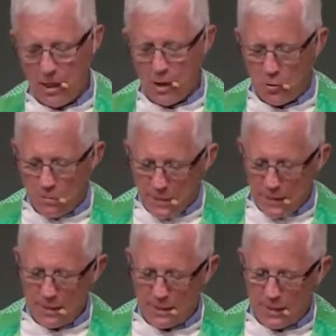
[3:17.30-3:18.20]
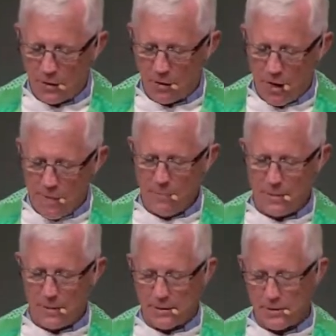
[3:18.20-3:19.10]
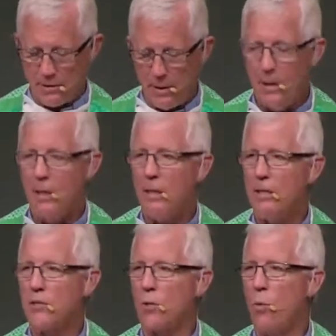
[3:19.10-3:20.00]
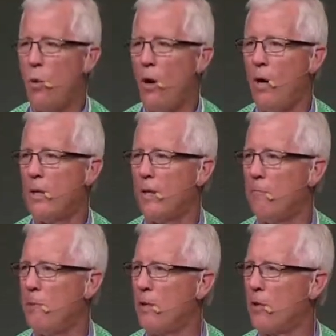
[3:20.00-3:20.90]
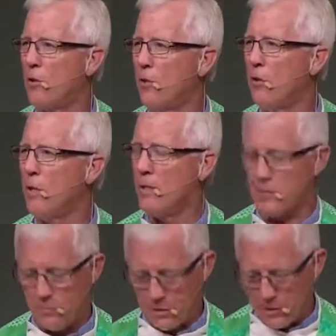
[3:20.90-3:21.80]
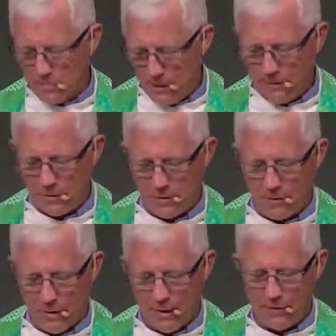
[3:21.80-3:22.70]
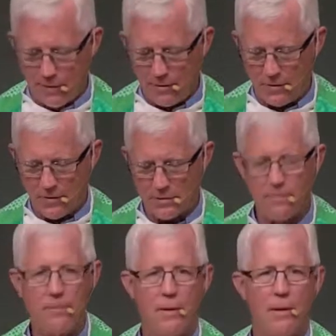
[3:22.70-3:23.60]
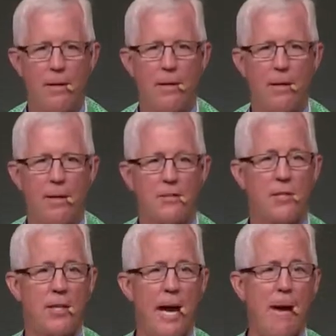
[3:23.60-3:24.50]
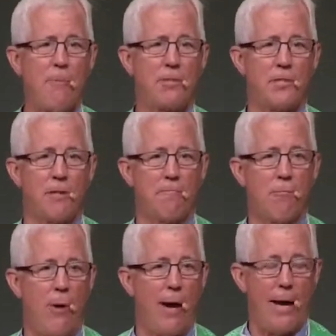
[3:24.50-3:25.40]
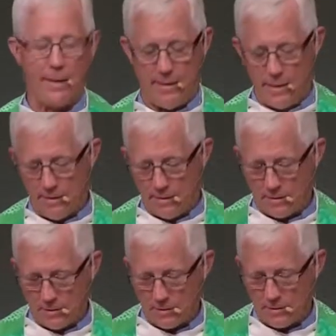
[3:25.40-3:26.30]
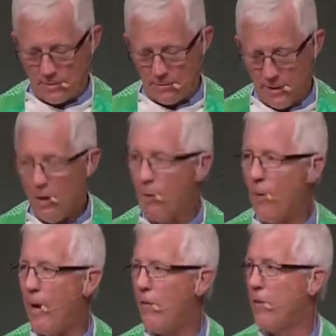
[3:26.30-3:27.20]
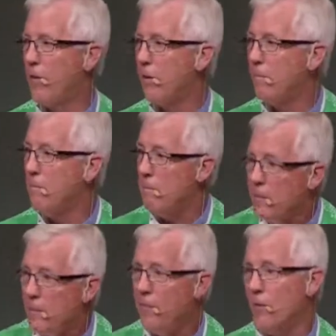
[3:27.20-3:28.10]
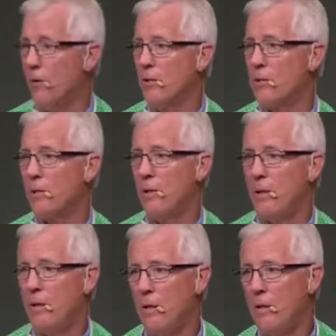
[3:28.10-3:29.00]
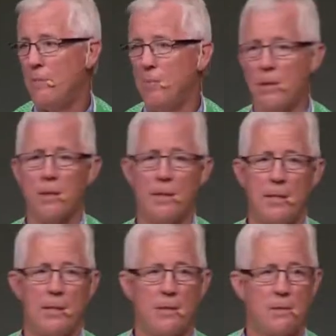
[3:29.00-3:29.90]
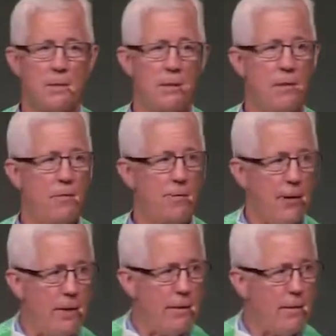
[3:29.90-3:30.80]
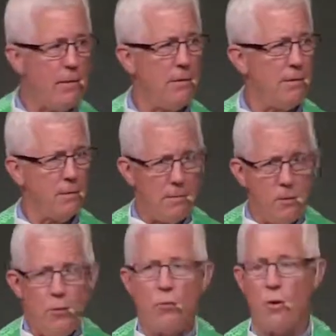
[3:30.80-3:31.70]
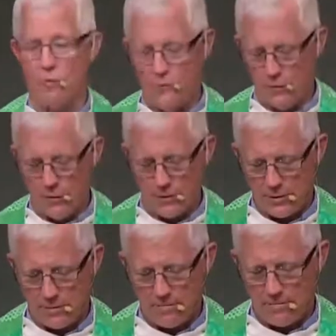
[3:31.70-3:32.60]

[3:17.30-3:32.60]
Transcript: humility or humbleness is the quality of being courteous and respectful of others. It's the opposite of pride and arrogance. Rather than me first, humility is, friend, you go first.